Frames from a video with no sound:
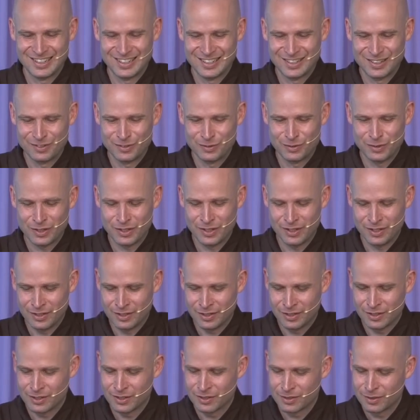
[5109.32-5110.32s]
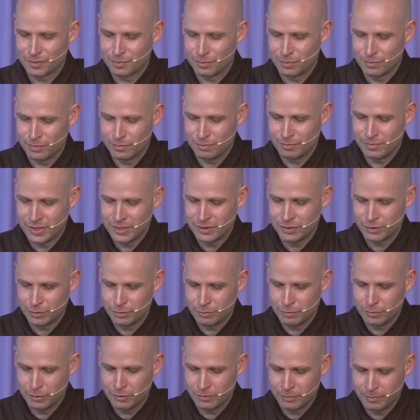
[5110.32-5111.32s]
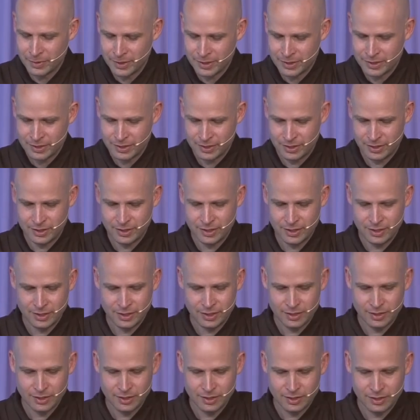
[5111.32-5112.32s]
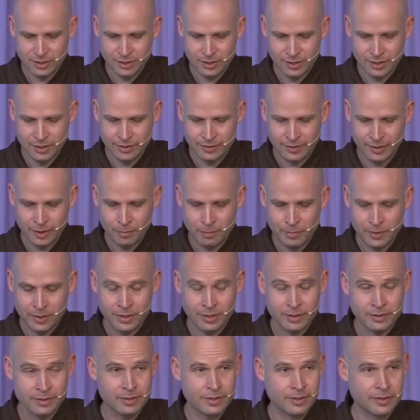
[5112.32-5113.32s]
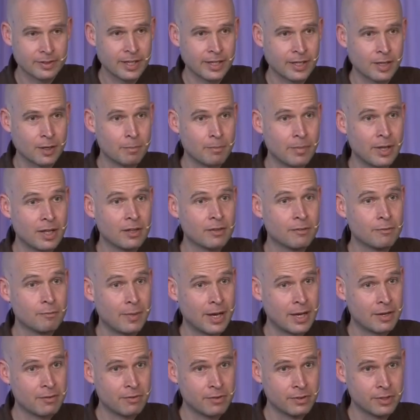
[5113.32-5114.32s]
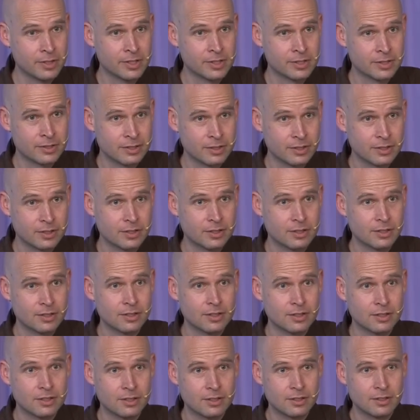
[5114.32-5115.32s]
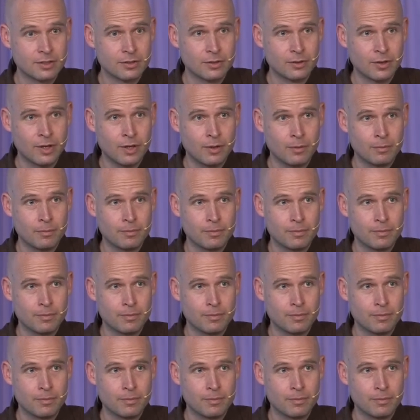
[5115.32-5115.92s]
with the Me Too movement. It is helping us. It's like a bell of mindfulness to help